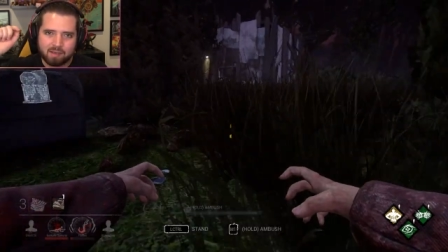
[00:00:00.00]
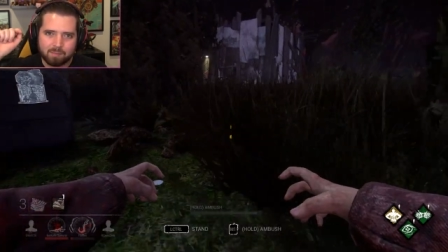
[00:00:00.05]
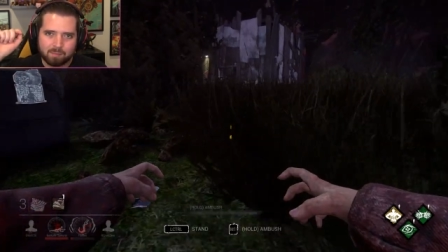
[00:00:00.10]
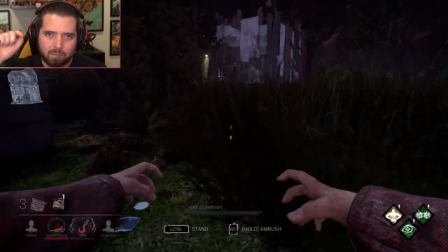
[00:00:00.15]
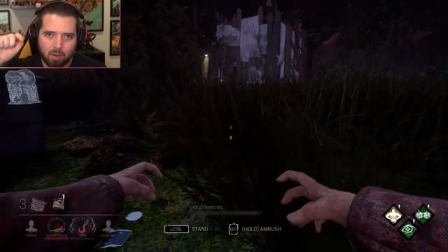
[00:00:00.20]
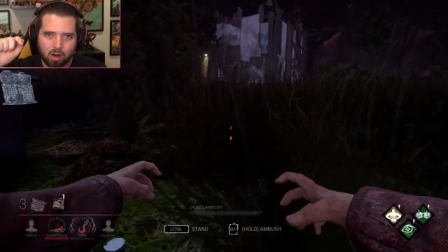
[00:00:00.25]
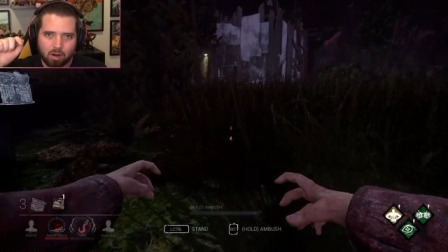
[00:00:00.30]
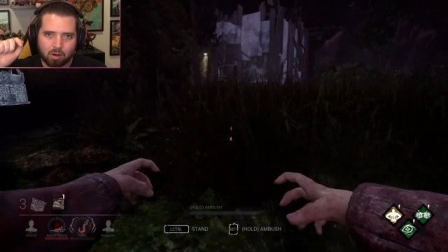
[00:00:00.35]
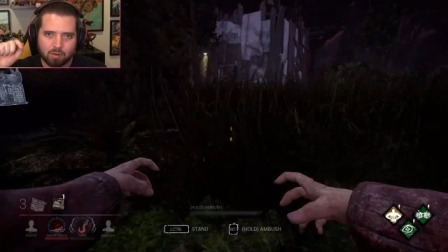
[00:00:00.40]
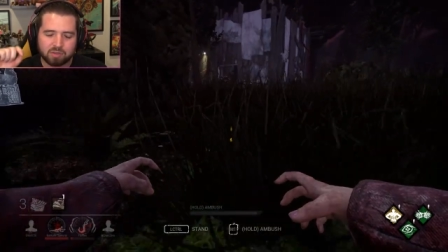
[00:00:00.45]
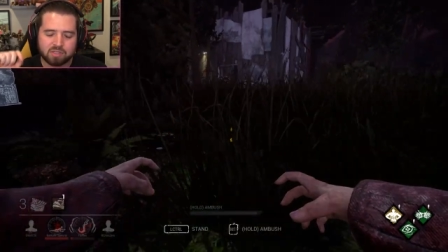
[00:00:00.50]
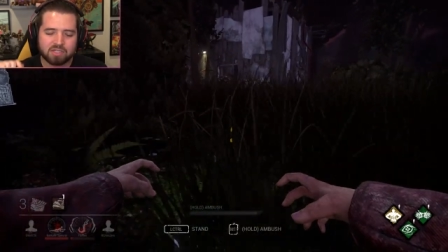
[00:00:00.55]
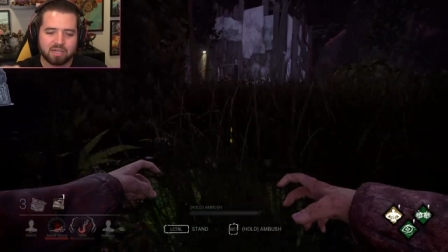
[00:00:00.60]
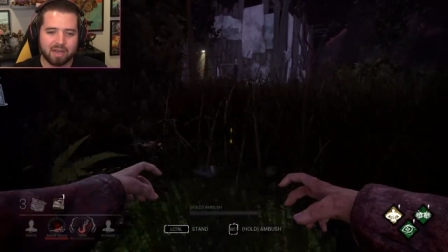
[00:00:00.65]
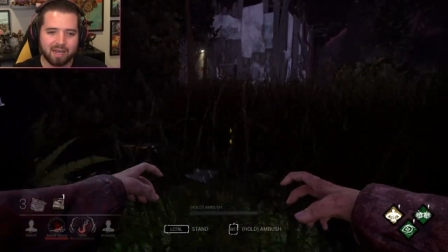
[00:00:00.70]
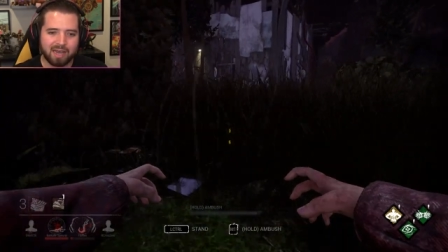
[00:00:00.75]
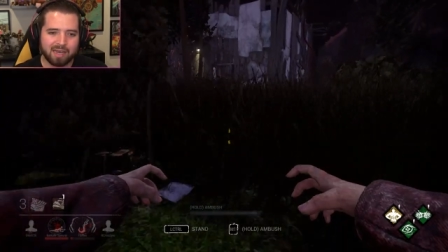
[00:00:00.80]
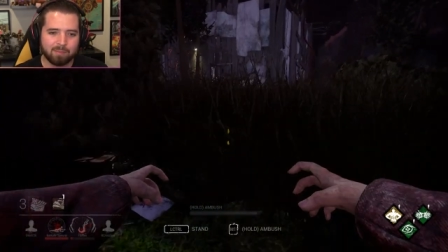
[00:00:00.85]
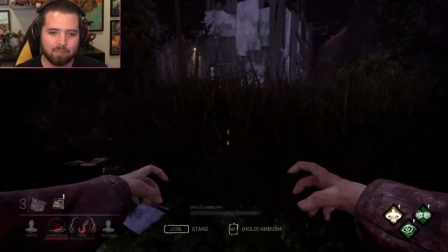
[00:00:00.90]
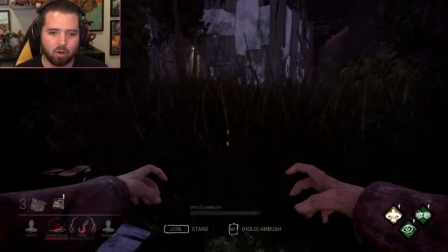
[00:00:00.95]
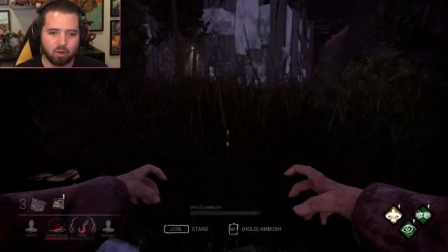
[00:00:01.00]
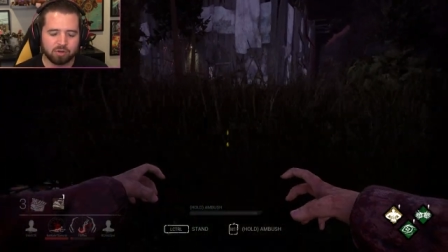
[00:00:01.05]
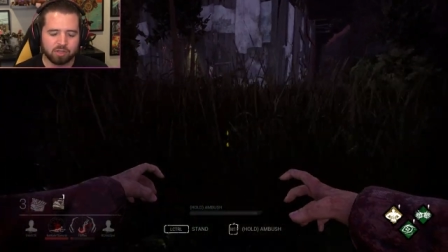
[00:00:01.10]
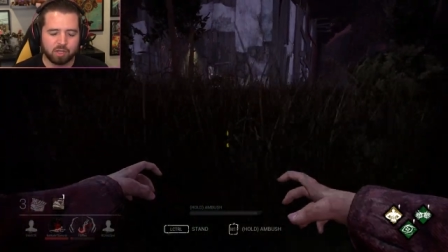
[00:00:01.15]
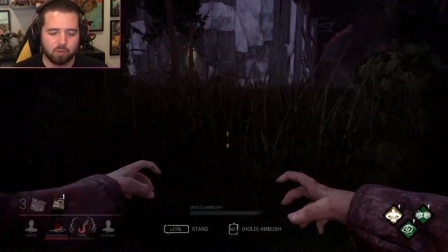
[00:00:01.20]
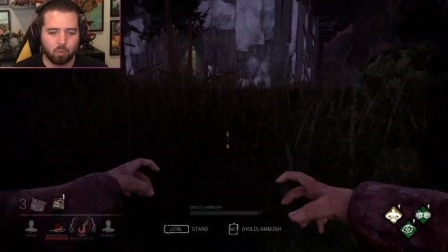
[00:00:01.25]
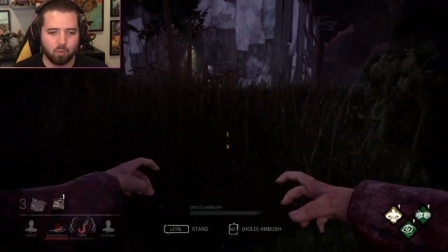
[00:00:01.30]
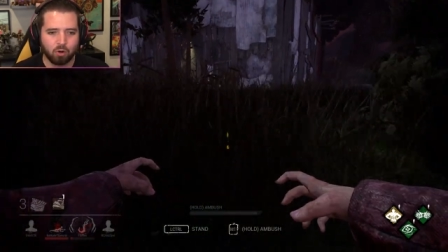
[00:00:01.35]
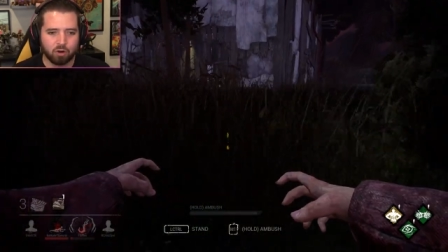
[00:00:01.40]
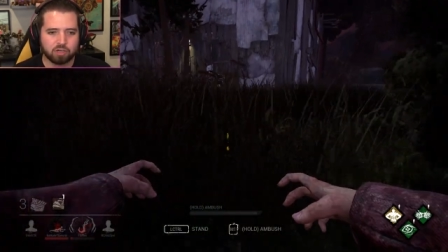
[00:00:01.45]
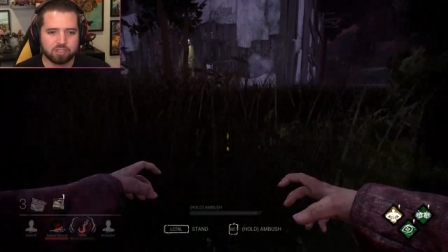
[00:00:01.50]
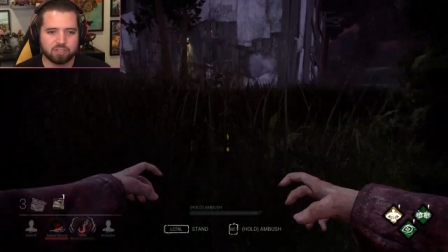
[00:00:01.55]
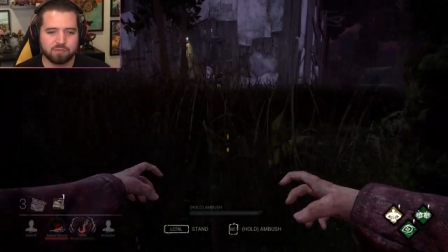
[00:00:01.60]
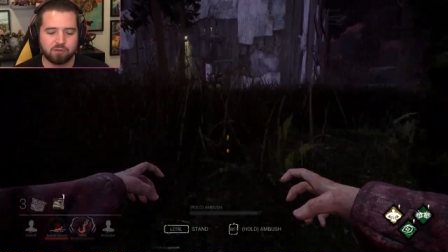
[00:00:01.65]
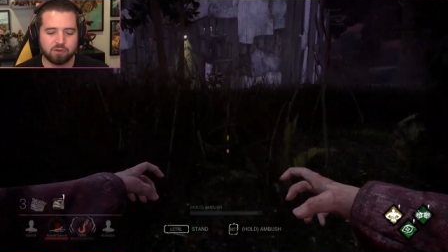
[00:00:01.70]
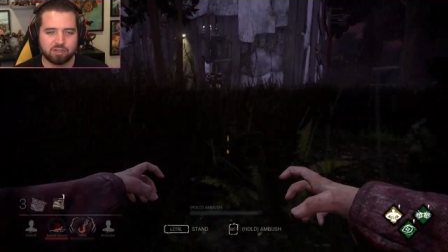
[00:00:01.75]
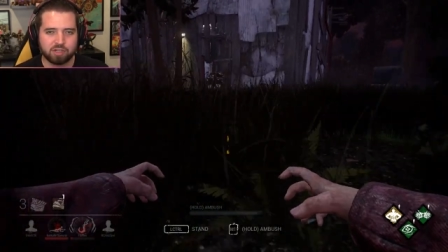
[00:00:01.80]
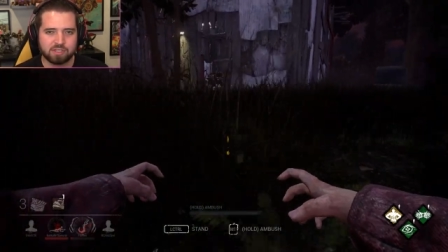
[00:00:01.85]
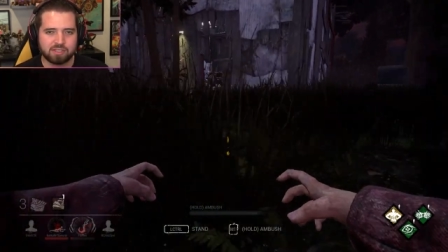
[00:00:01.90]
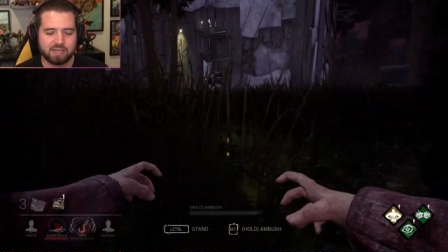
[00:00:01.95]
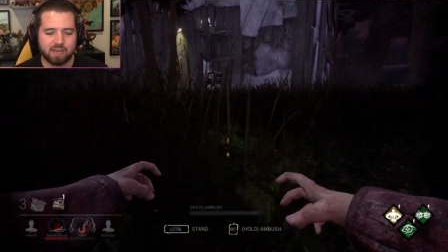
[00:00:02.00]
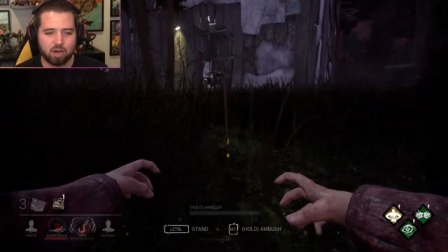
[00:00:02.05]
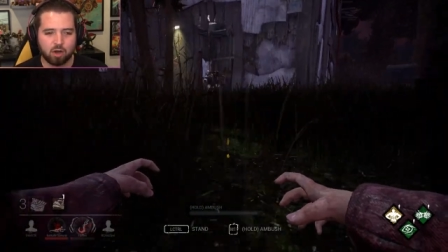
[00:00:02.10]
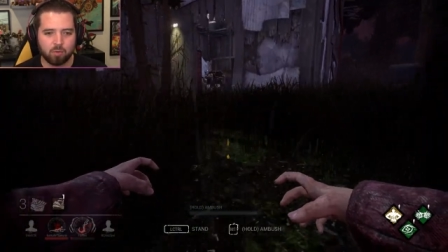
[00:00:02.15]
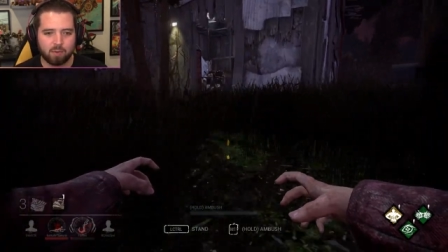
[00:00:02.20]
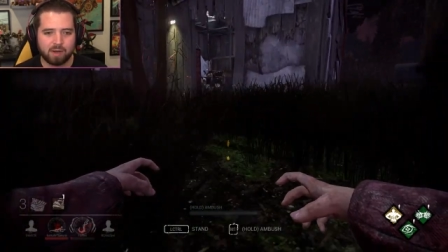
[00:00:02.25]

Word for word: Borrowed time only works if you're in the terror